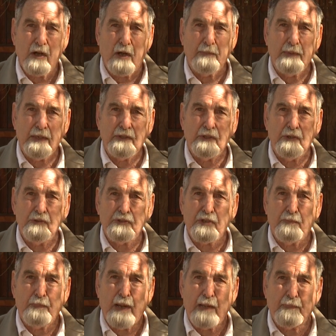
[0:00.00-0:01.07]
carbine used
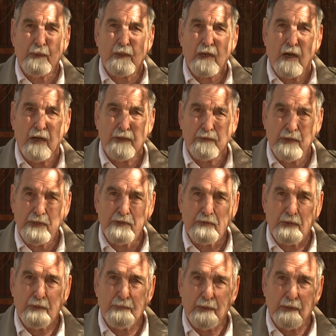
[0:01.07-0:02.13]
a paper cartridge
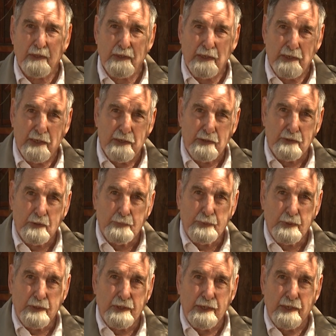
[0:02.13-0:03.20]
with a bullet in it, and you
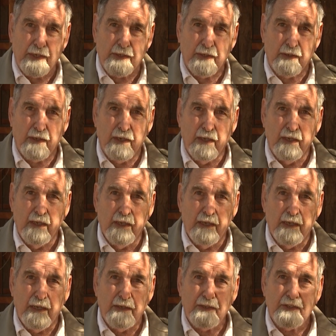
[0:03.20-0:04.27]
put it in and
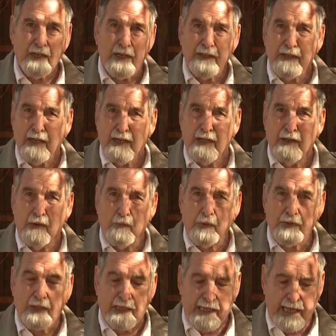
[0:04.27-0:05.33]
and detonated it
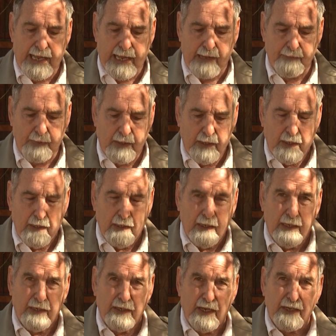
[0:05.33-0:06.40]
with a cap,
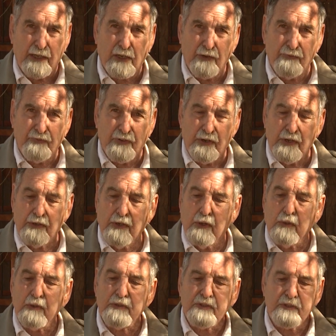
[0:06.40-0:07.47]
and they converted
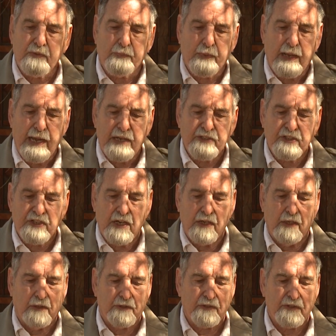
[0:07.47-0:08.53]
those to brass
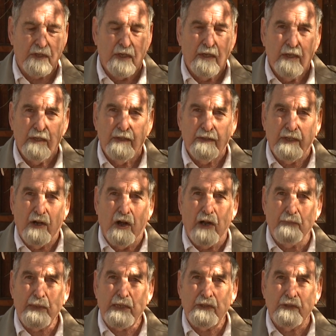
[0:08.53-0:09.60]
shells. The
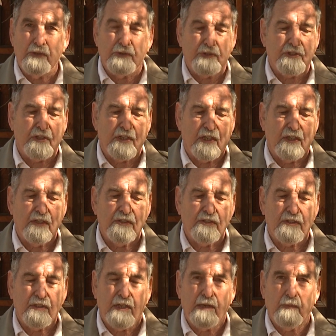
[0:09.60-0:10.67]
Army used
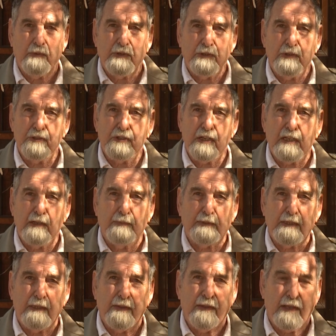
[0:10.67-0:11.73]
these. They were using
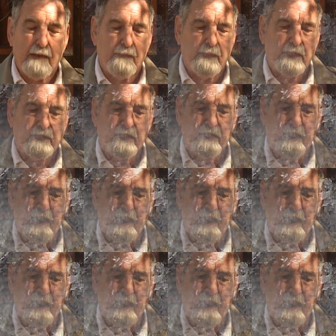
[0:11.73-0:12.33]
them at the